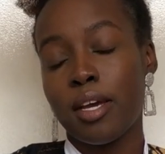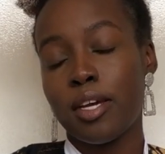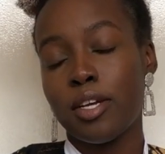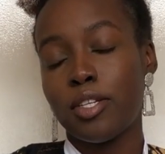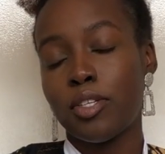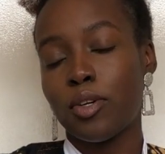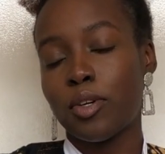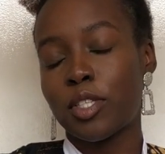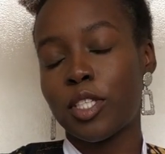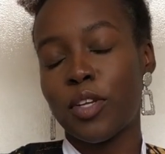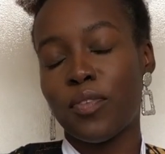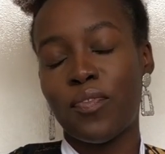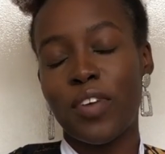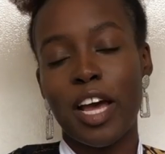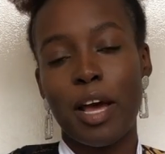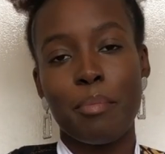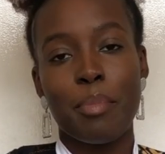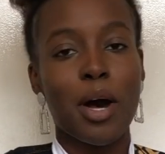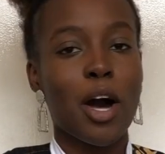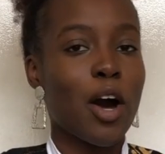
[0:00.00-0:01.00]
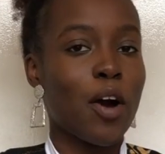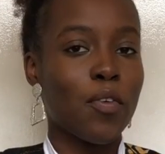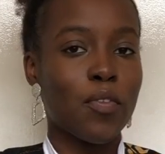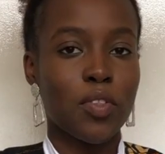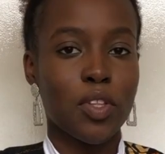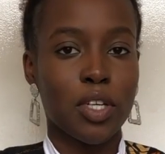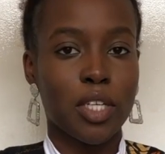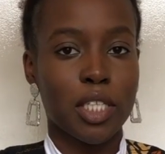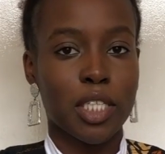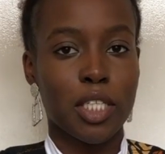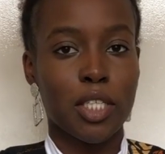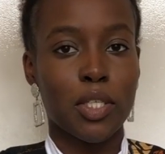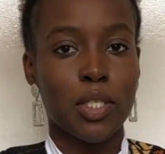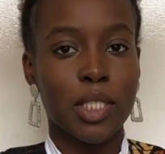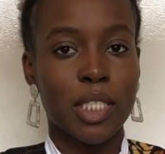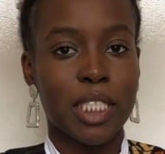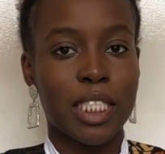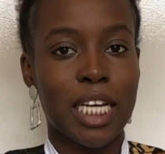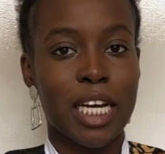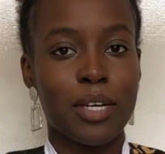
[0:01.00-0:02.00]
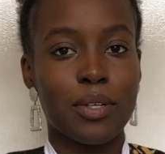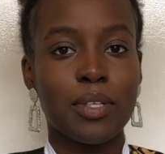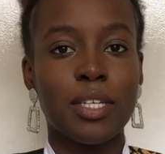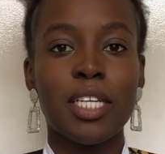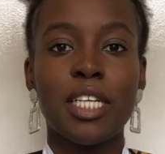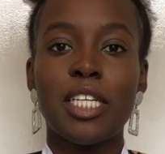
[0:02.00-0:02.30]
Dr. Fab after lockdown,